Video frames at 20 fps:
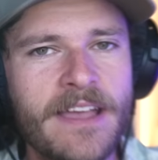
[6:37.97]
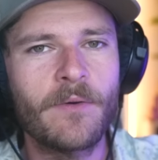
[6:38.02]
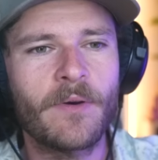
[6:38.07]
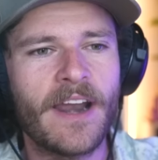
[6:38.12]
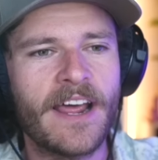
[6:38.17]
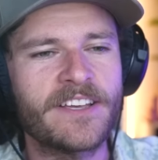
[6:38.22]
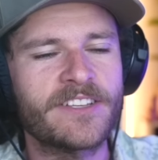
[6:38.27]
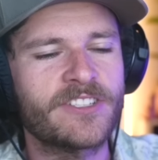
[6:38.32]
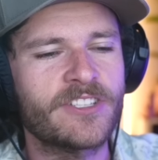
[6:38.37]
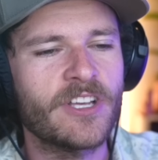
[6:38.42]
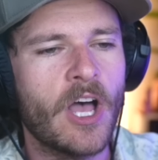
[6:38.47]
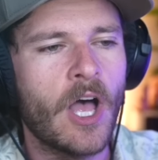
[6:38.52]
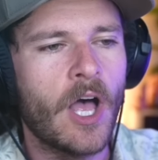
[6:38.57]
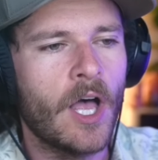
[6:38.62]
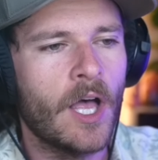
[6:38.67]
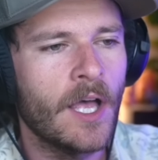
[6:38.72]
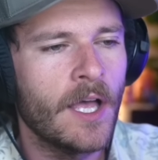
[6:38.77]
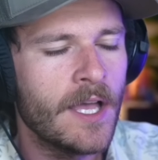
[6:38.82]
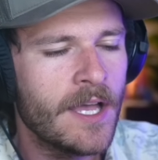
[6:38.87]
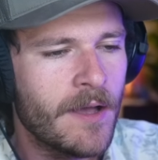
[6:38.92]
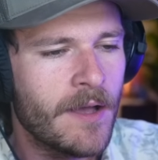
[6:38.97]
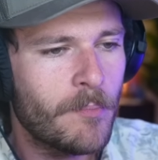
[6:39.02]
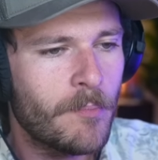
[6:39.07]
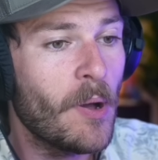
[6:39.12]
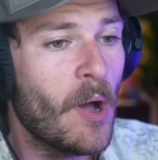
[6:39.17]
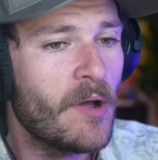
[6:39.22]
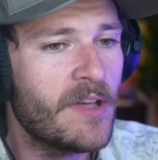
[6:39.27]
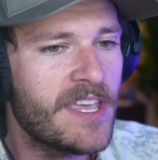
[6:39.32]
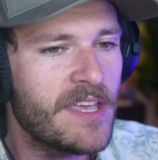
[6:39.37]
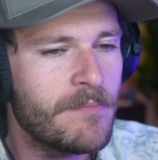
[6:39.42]
Me when I saw
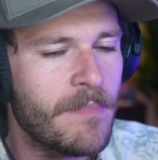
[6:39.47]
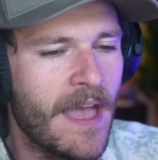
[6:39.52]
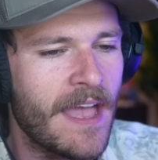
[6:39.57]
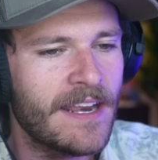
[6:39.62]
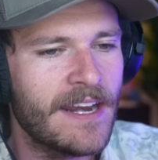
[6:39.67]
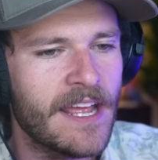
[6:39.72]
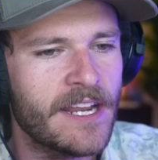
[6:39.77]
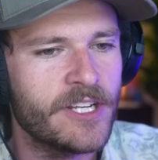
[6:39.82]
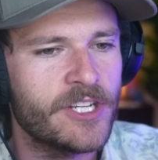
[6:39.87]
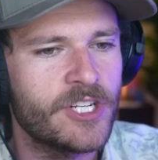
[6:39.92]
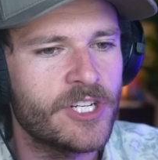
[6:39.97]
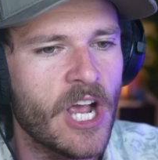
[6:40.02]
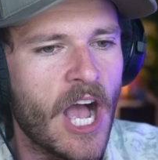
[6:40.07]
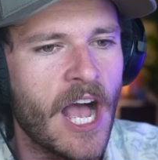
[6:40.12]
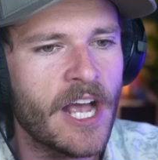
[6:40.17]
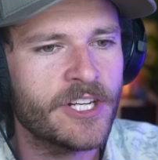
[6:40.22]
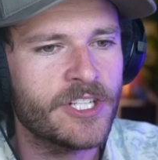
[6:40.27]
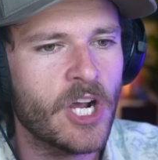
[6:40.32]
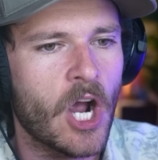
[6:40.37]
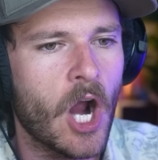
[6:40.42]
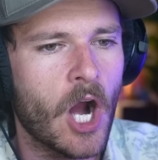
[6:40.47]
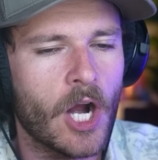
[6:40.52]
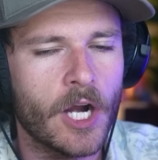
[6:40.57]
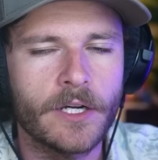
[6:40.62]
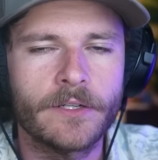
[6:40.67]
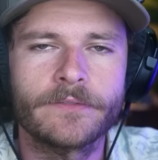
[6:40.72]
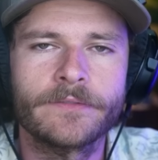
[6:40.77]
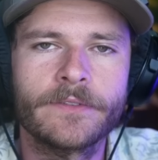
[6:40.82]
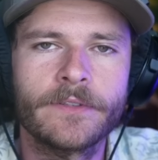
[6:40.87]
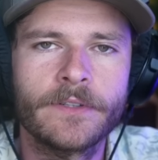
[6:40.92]
Pokimane and Josh
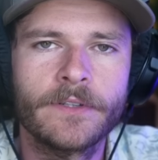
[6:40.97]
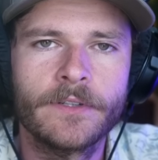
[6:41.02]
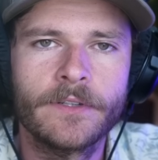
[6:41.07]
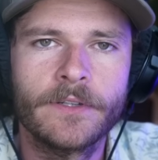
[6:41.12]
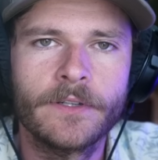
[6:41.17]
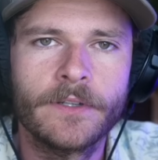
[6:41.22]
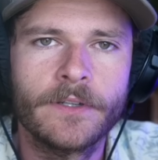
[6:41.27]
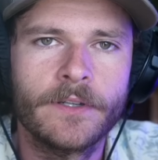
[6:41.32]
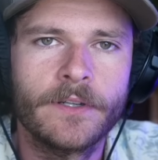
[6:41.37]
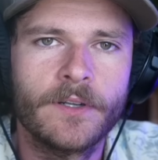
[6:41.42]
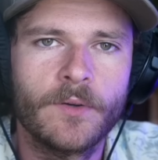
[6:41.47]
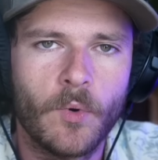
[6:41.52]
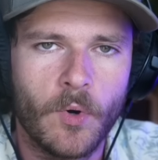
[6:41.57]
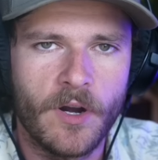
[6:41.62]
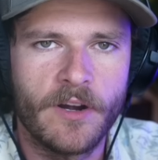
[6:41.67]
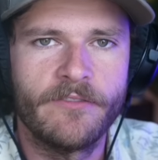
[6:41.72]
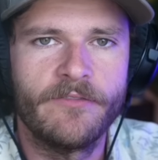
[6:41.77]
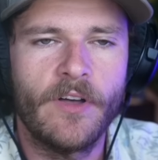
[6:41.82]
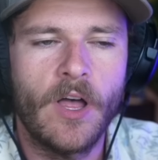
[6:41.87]
Hart were